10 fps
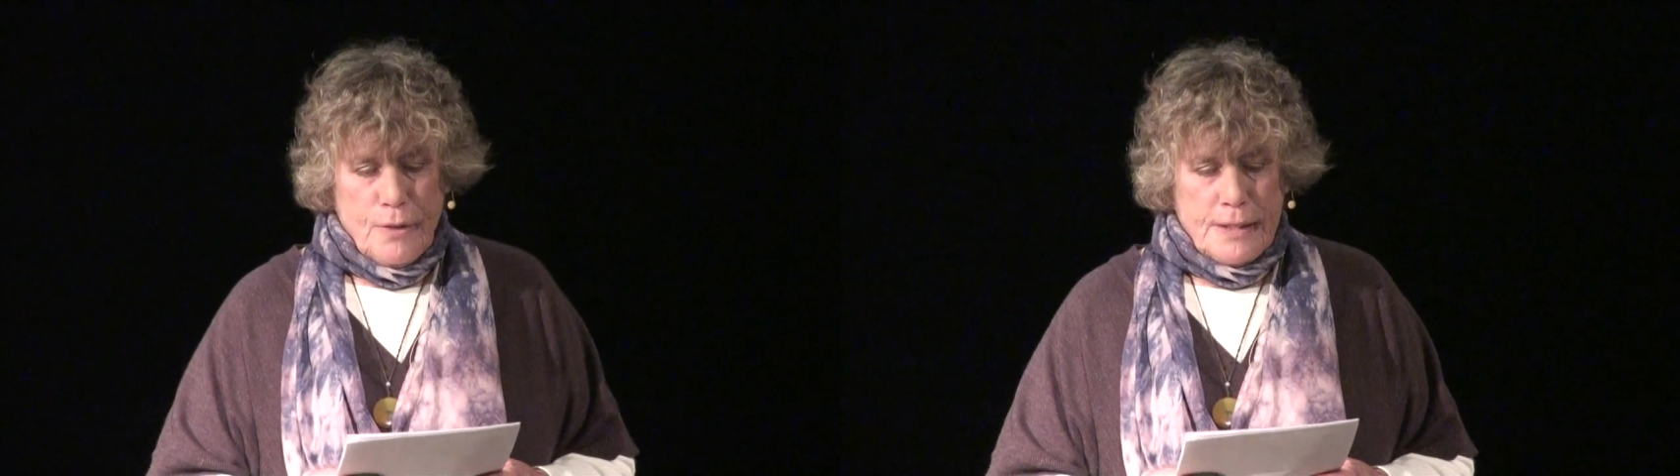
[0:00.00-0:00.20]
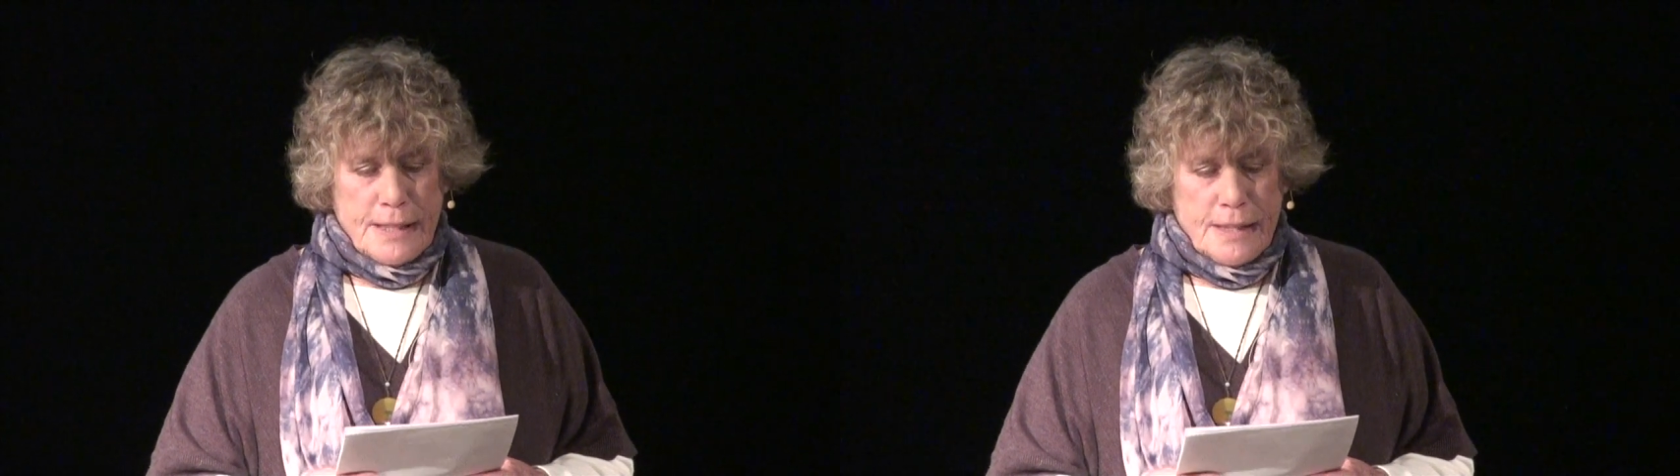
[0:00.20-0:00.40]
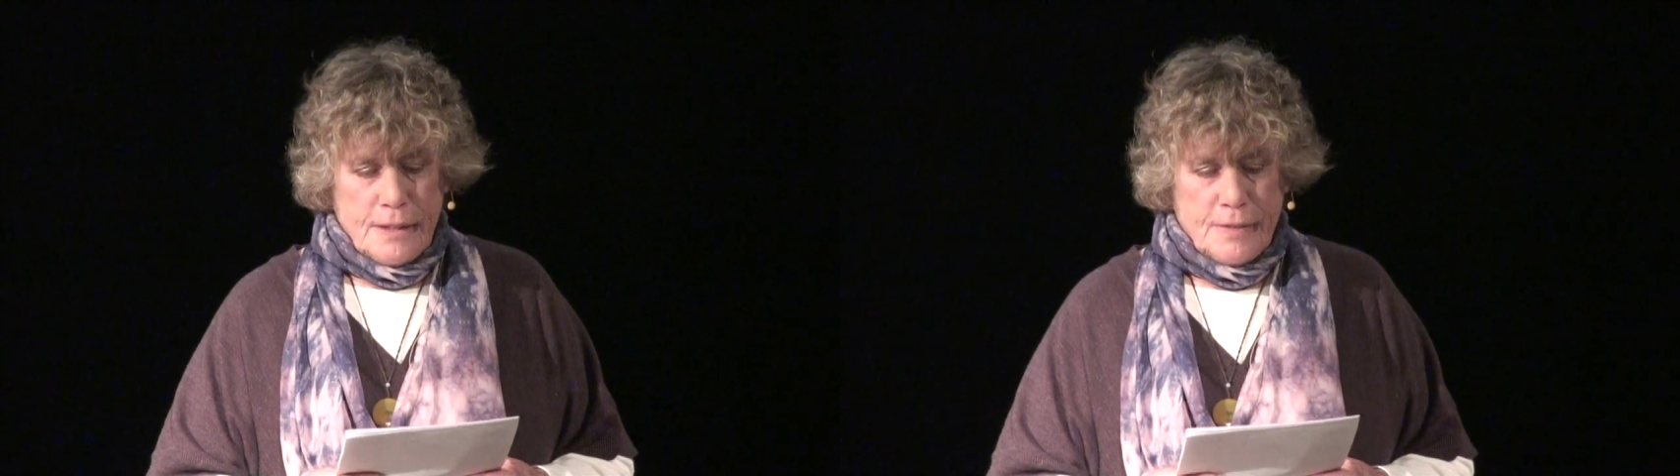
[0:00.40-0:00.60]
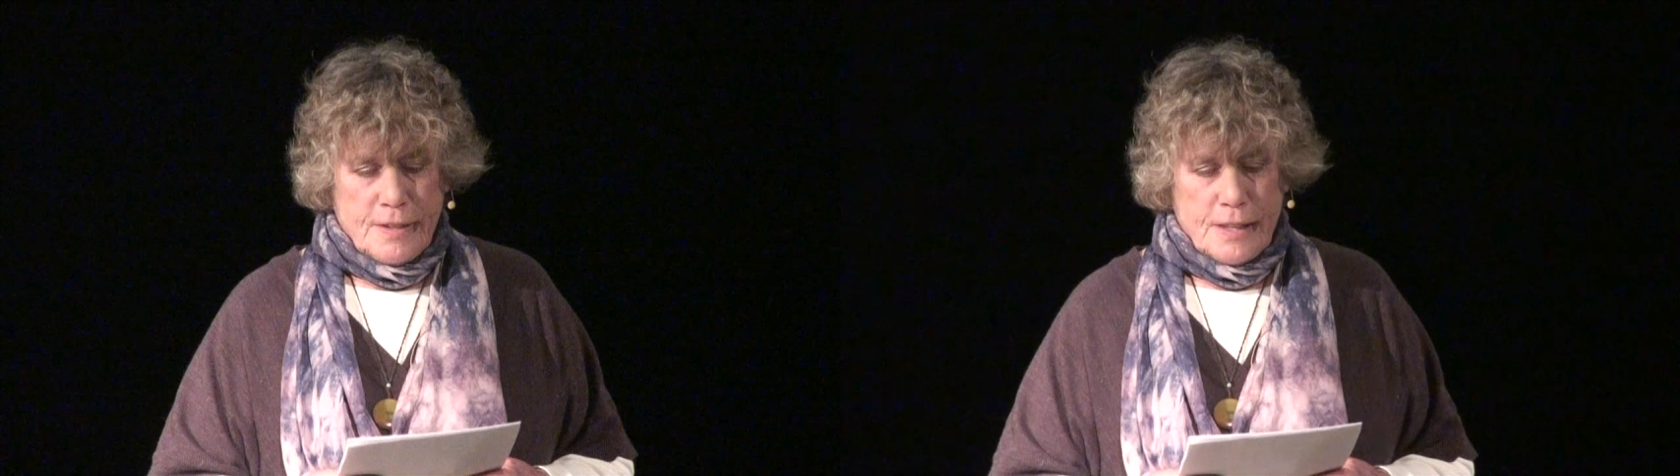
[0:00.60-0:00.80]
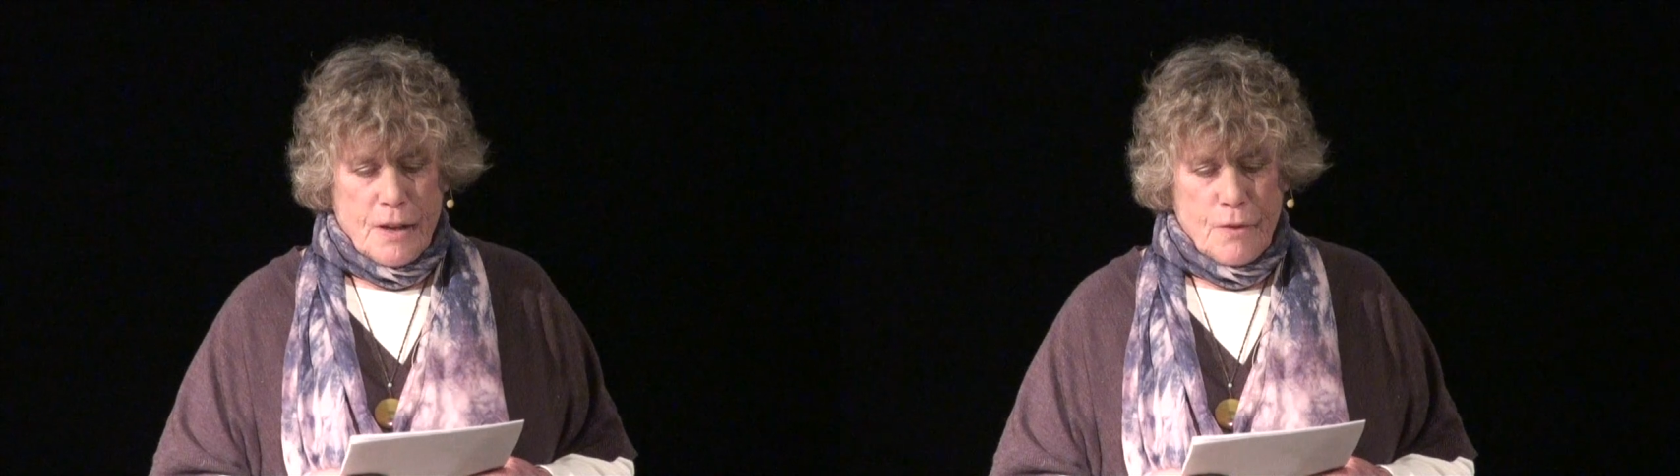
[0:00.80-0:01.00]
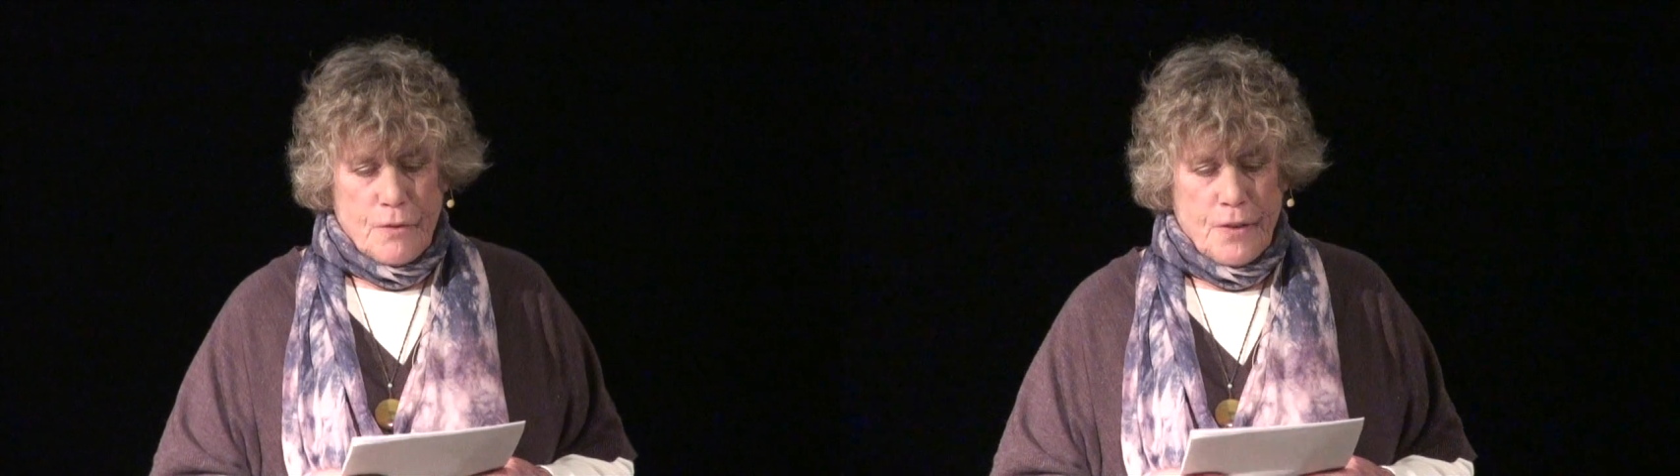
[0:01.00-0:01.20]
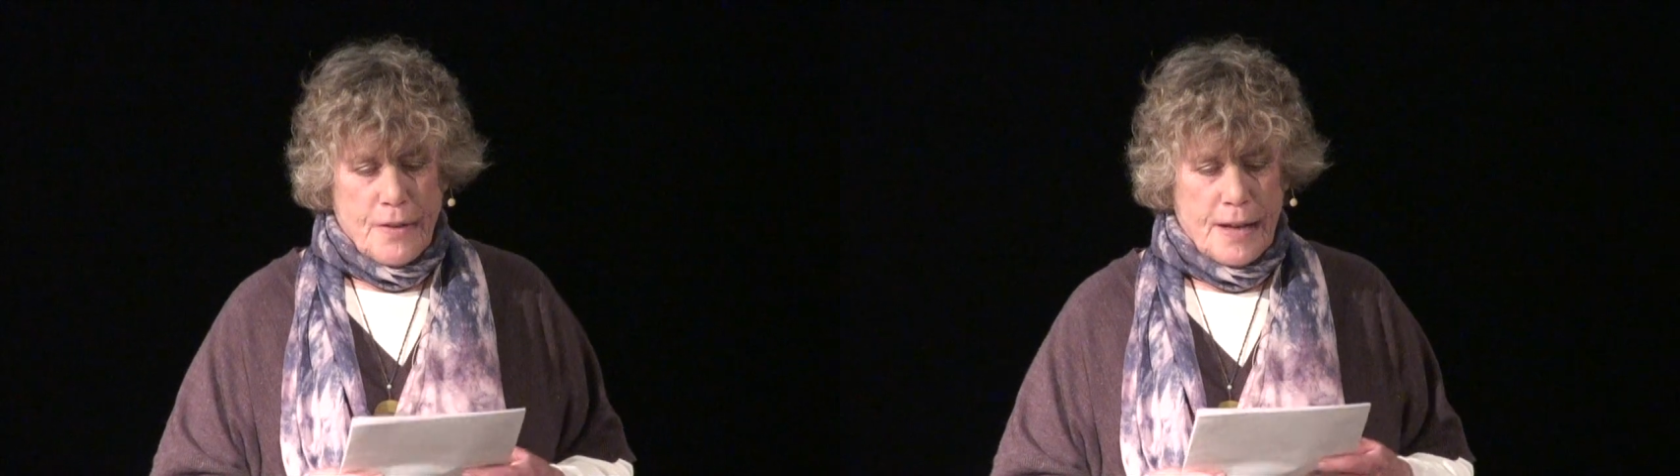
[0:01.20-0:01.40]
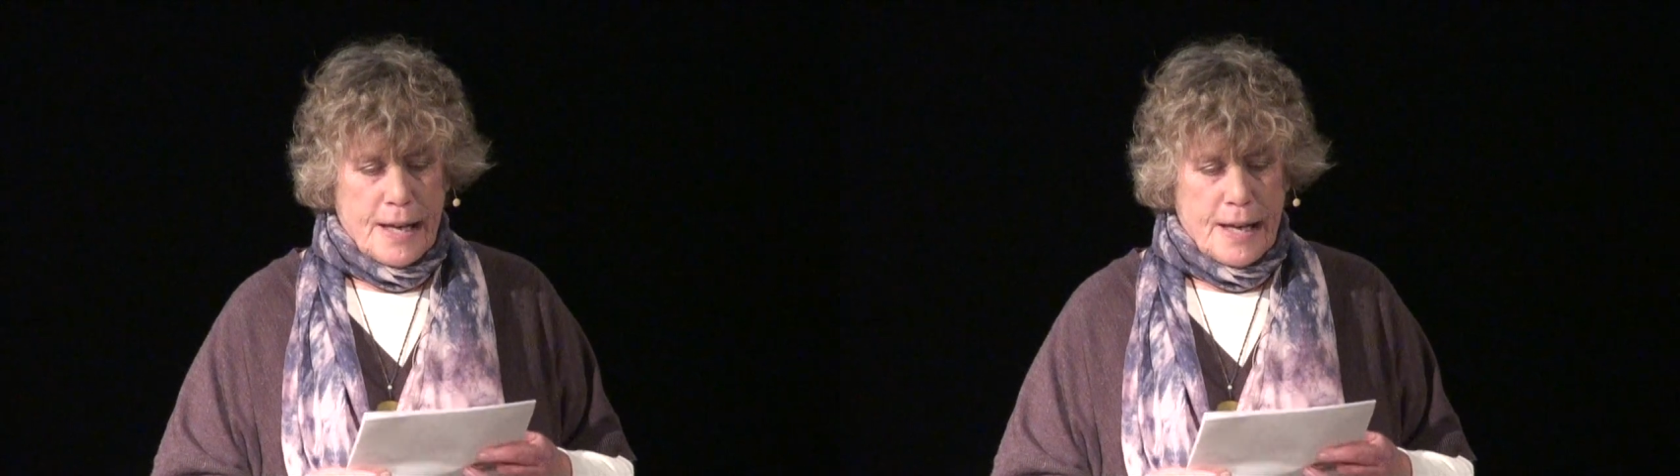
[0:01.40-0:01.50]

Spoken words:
own sense of self,